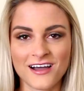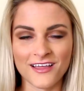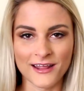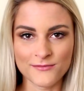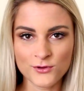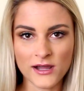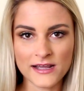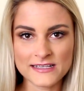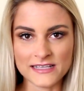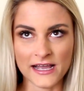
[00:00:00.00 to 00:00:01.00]
A lot of you
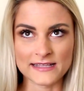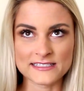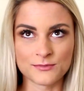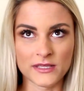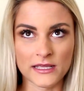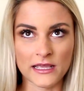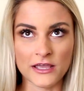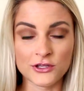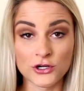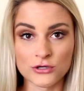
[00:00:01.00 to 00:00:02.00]
guys ask
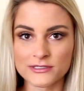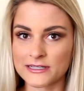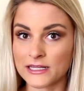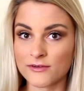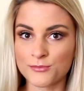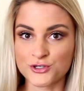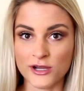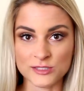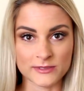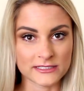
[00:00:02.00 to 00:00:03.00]
me, does it live up to your
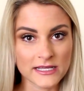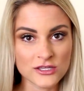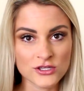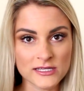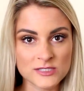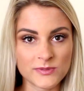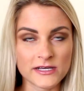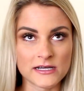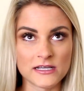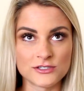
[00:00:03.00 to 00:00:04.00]
expectations?
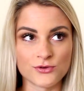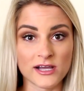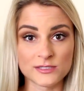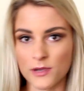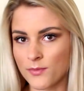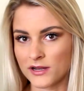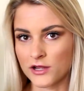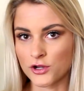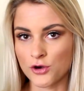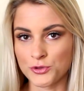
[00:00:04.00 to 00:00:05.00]
Because you guys may or may
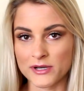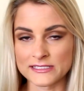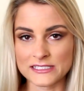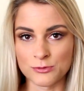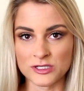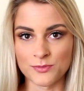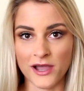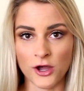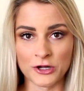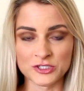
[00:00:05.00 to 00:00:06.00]
not know USC was
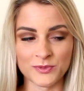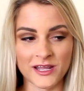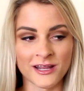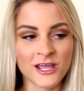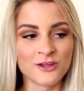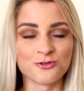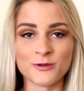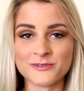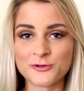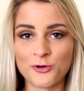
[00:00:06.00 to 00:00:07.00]
my ultimate
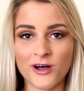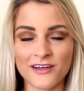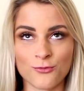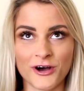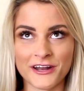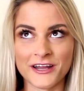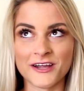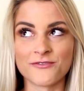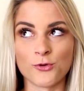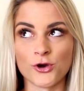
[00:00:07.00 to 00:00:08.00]
dream school. I've wanted
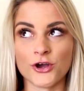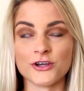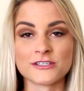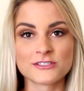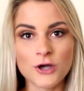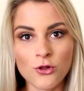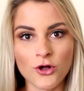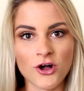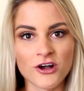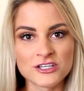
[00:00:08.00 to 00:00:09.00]
it for so
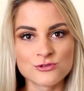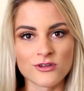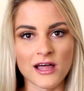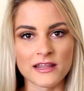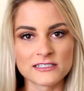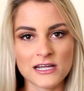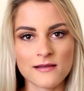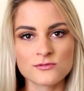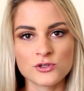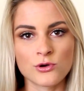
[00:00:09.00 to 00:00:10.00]
long, so a lot of the
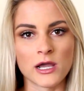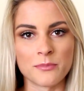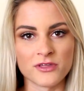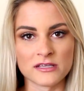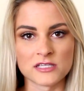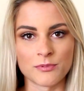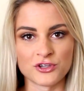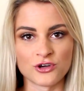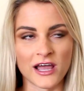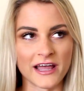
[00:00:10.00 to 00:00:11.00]
times when you hype things up in
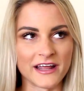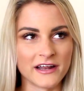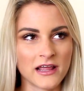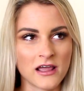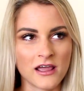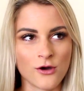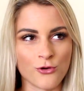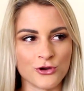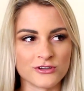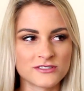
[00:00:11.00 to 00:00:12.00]
your head
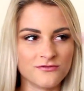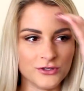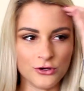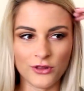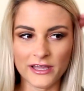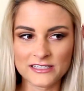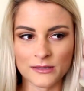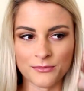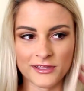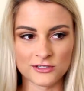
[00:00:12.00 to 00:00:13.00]
or you just feel like
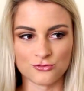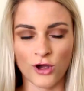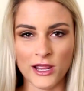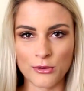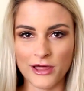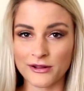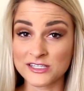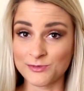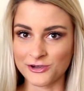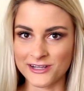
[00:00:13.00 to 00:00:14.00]
something's right without
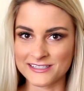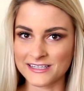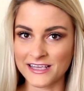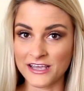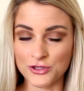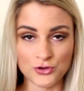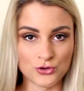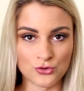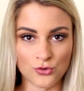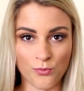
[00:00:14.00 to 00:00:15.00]
experiencing it,
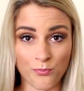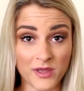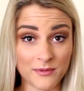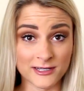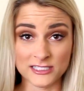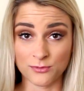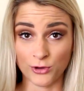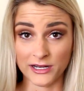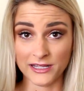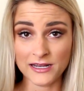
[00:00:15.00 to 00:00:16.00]
you may be
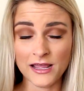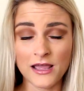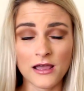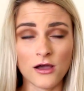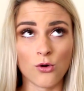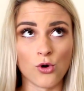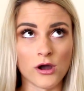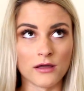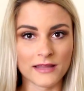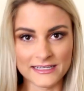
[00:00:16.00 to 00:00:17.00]
disappointed
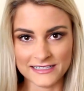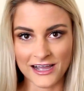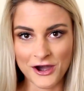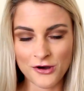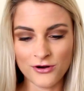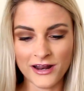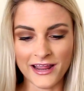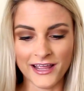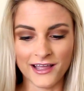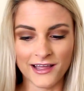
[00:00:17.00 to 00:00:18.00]
or let down,
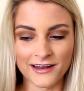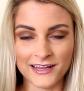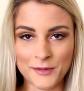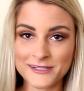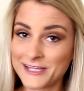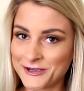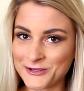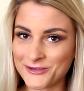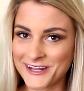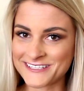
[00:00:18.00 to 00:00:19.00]
and let me tell
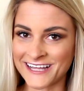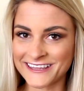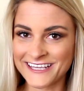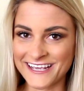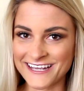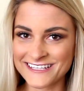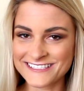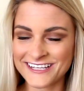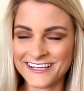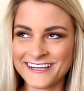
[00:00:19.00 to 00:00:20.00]
you, that is not the case.